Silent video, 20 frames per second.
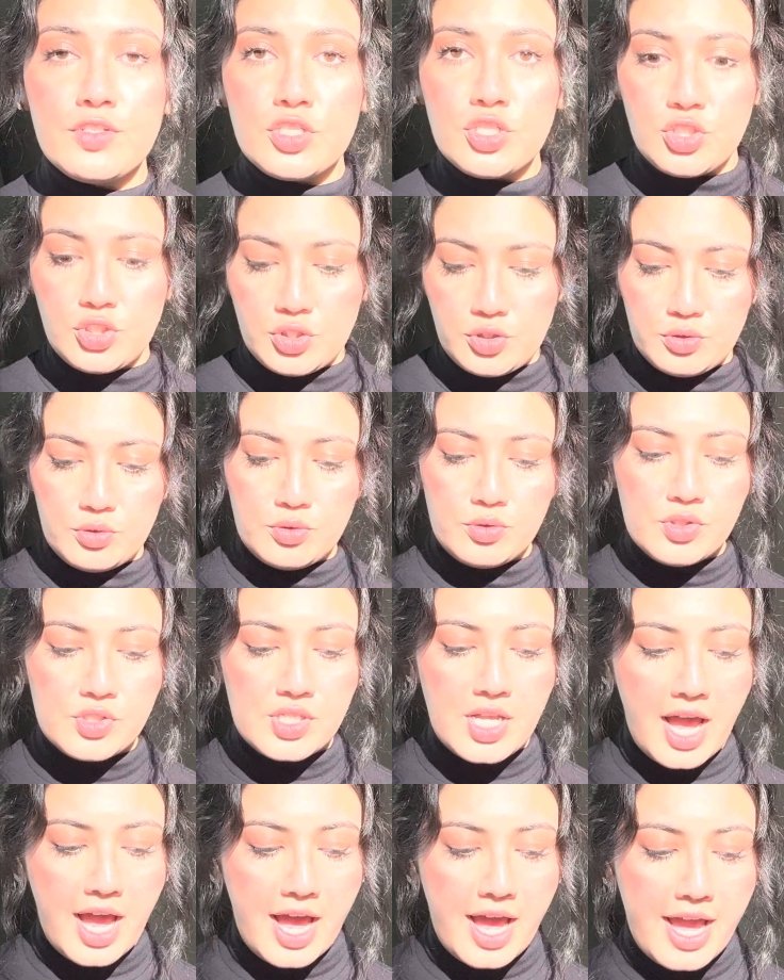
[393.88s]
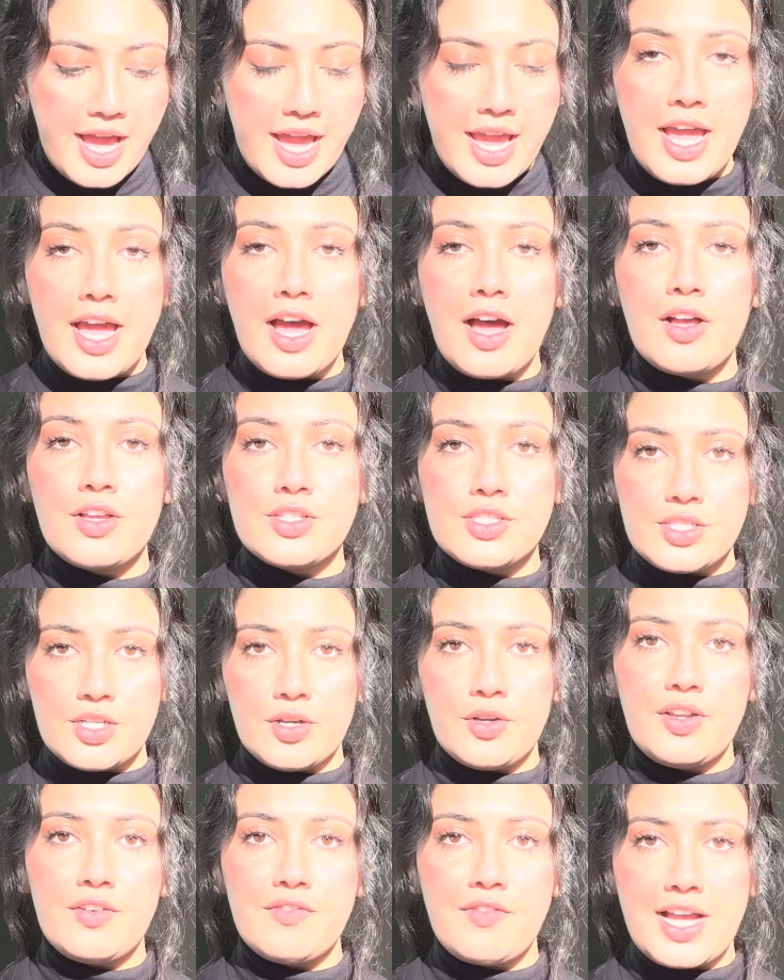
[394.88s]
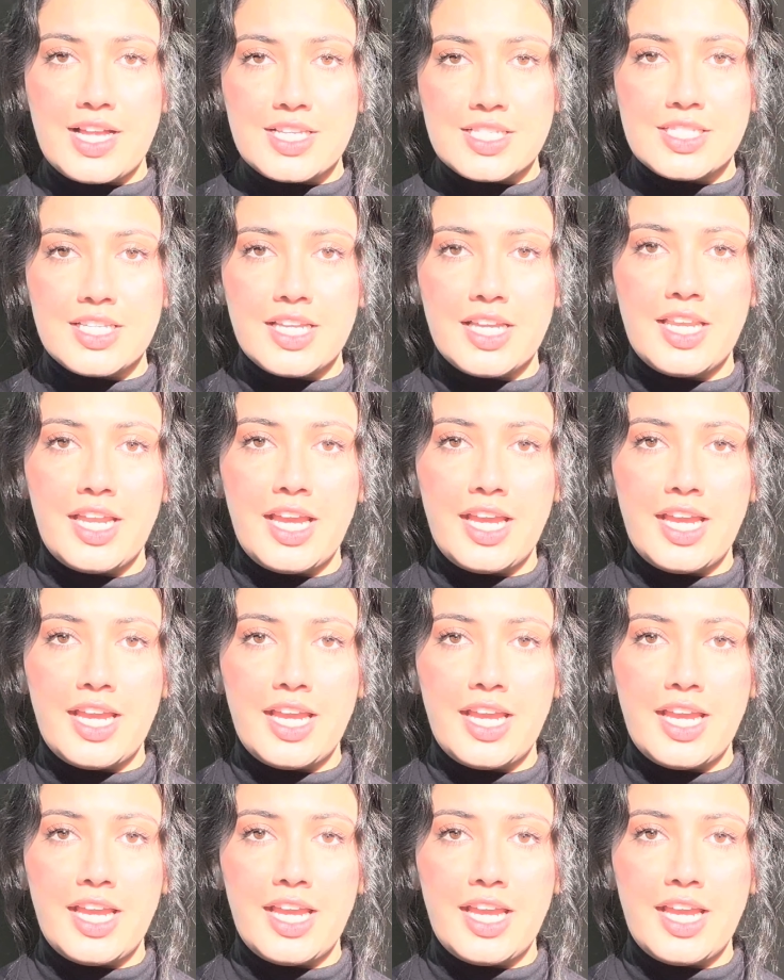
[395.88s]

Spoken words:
shoes, I also invested